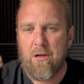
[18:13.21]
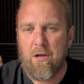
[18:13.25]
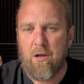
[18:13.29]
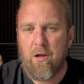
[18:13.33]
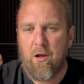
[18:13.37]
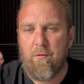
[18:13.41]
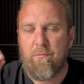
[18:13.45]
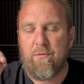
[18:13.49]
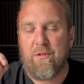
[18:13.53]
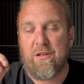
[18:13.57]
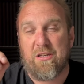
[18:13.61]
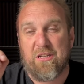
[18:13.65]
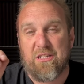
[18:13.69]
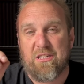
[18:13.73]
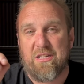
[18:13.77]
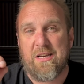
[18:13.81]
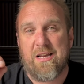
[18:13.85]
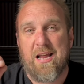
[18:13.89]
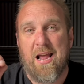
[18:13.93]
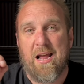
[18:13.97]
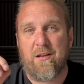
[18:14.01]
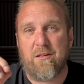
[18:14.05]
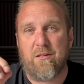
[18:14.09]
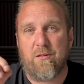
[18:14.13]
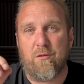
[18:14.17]
of the
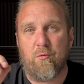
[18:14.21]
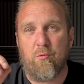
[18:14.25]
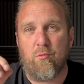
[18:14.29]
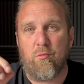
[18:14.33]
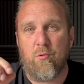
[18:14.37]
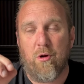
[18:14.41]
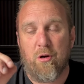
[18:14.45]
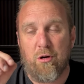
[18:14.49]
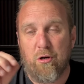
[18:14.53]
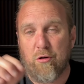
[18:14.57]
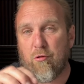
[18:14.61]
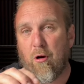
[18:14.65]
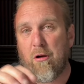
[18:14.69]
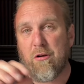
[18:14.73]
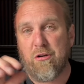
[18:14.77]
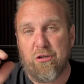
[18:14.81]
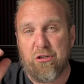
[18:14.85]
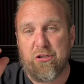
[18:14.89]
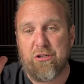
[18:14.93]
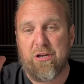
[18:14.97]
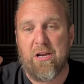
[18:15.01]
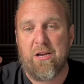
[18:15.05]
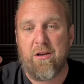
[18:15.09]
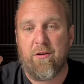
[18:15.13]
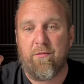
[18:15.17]
Seattle and grunge
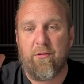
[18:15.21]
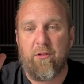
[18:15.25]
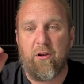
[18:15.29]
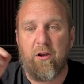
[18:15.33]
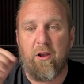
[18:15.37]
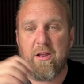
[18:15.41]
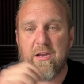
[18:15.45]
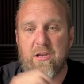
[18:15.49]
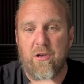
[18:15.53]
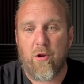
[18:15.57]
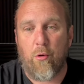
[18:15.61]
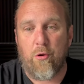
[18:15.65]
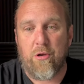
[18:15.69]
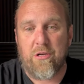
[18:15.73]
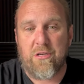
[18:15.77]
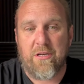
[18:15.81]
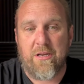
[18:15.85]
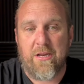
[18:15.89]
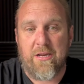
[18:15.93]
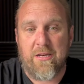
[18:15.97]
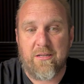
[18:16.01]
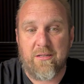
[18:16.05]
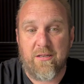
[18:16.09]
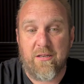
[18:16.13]
scene of the late 90s,